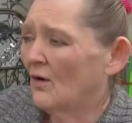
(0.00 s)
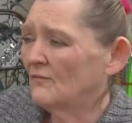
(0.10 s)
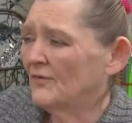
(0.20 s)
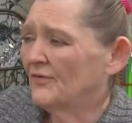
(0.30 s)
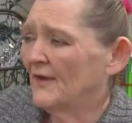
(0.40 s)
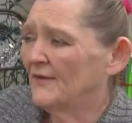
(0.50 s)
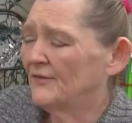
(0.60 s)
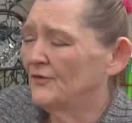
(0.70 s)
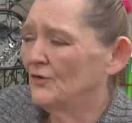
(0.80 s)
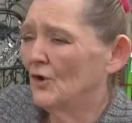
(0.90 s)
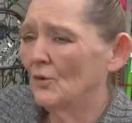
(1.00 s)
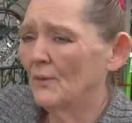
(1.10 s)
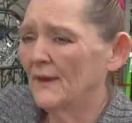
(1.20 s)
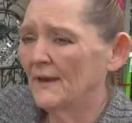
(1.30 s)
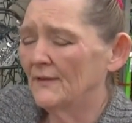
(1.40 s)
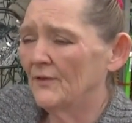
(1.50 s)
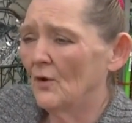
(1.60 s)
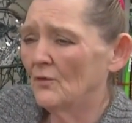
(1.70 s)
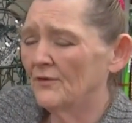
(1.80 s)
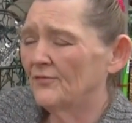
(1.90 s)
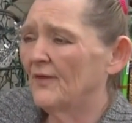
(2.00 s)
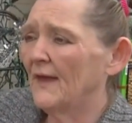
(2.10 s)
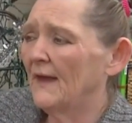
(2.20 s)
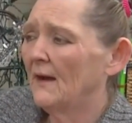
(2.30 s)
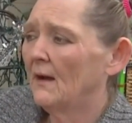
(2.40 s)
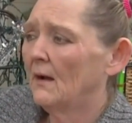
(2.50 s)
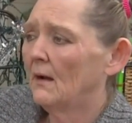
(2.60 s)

All of a sudden, you know, we get a notice that